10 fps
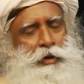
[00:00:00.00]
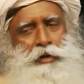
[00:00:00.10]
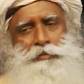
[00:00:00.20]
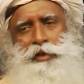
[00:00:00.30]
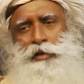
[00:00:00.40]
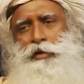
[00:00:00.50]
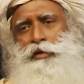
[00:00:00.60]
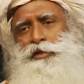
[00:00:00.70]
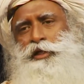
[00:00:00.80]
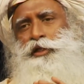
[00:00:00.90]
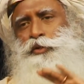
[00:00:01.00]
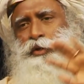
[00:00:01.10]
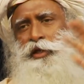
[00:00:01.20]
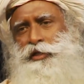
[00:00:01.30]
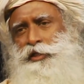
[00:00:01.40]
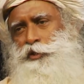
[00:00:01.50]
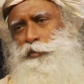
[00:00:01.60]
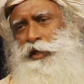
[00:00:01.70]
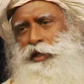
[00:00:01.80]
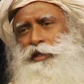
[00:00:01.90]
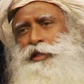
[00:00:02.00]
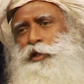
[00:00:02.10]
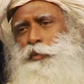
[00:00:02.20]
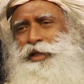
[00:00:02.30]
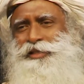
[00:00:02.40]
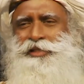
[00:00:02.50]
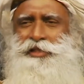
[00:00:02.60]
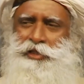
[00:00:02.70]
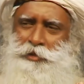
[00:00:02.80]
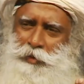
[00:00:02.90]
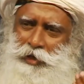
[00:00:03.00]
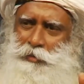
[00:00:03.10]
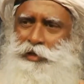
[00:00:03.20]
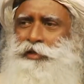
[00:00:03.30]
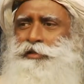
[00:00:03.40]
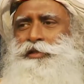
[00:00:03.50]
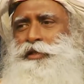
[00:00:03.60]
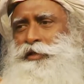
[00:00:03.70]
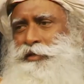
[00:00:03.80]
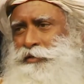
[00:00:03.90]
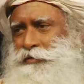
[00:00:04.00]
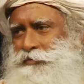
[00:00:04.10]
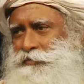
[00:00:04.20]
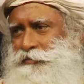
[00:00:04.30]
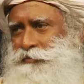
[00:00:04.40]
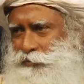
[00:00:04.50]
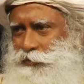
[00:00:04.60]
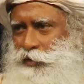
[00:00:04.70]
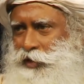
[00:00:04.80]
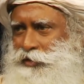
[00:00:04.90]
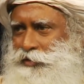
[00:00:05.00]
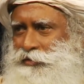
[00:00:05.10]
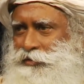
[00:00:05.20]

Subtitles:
I'm not telling you eat this way, eat that way, just experiment and see, all right?